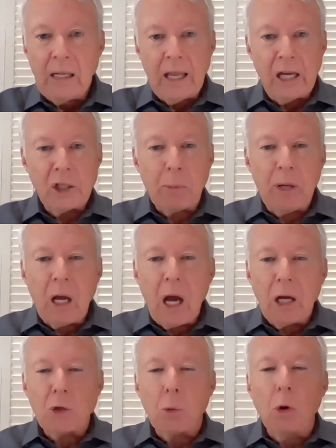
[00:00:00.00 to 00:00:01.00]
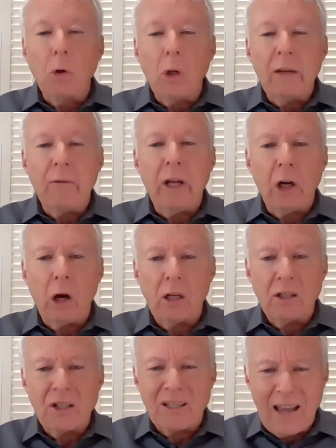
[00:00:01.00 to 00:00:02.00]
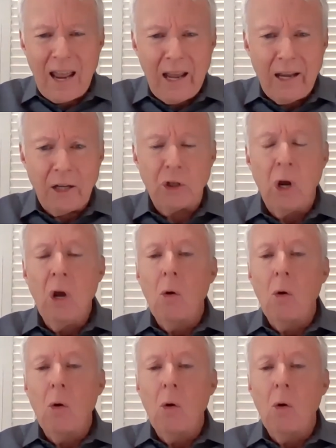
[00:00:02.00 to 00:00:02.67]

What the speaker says: it's because we're living on stage.